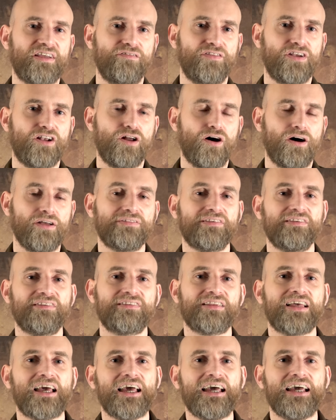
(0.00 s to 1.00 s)
heavy
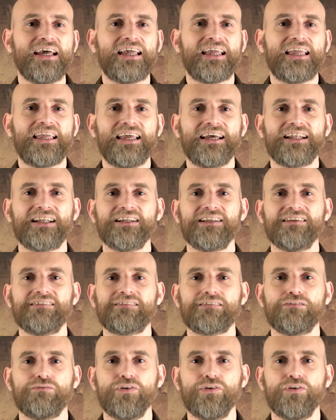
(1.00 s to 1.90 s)
losses, yet it is